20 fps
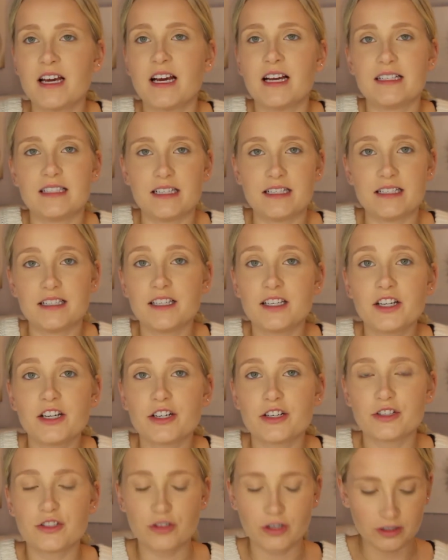As I sit
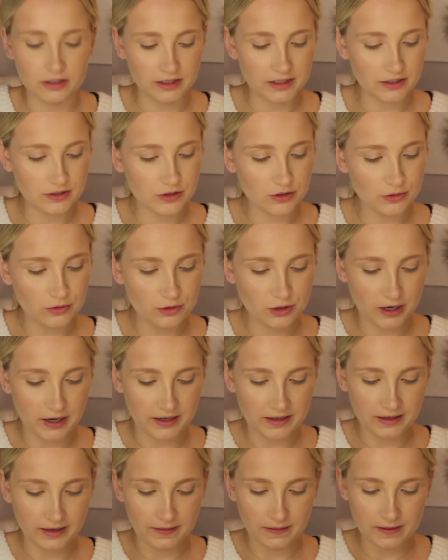here struggling to try
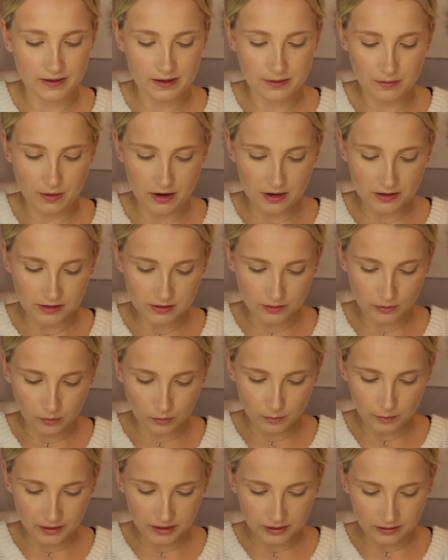and get the box
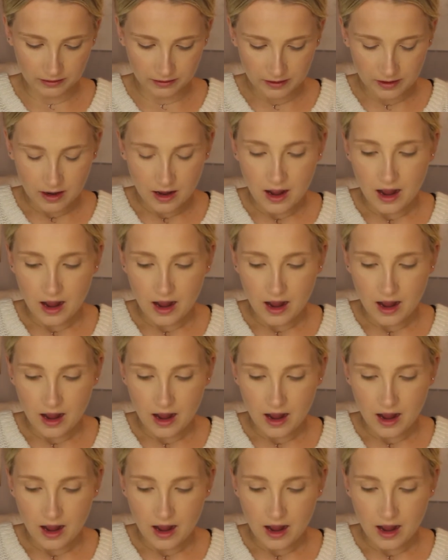open.